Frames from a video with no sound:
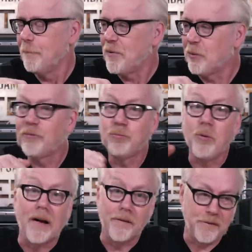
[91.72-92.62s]
That was
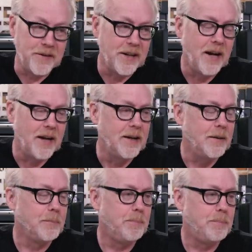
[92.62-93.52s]
rough. Uh,
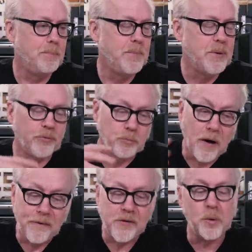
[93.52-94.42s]
it was
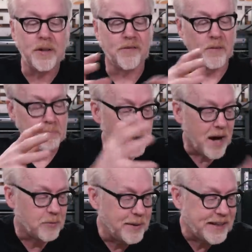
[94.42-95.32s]
rough going from
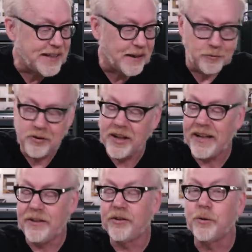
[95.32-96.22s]
model making every
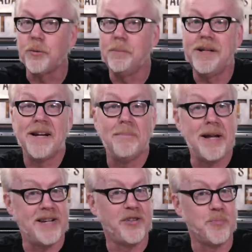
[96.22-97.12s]
day to being
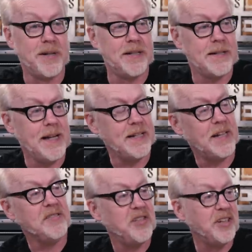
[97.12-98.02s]
management, and
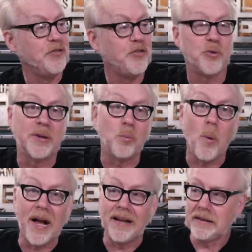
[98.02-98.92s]
I didn't do it
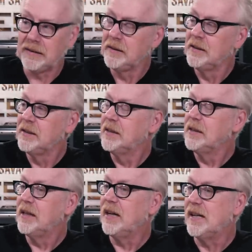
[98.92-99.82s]
well.
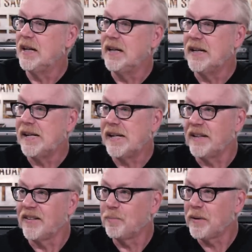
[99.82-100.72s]
Uh, and
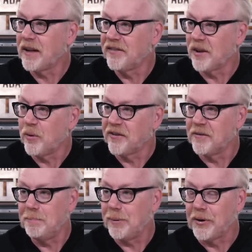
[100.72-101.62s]
it's because I
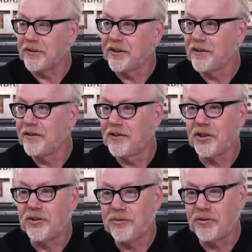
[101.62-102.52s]
wasn't built
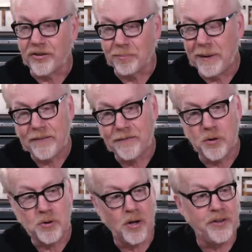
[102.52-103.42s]
to just make
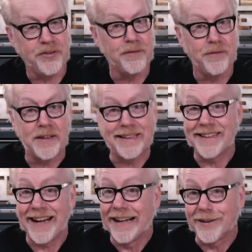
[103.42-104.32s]
phone calls and fill
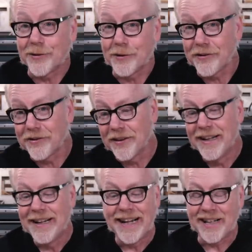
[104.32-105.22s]
in calendars.
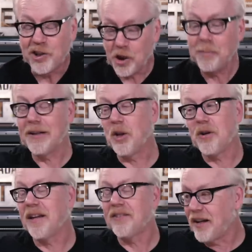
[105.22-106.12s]
And it took me a
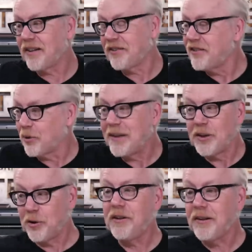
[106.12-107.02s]
long, actually. So I
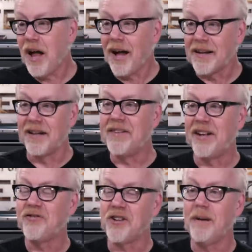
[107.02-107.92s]
learned a lot on
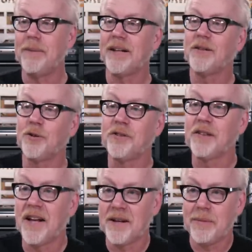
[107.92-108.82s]
that job, and I learned a
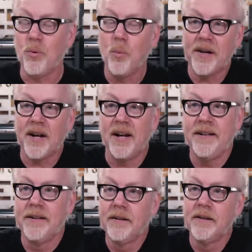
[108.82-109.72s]
lot about what I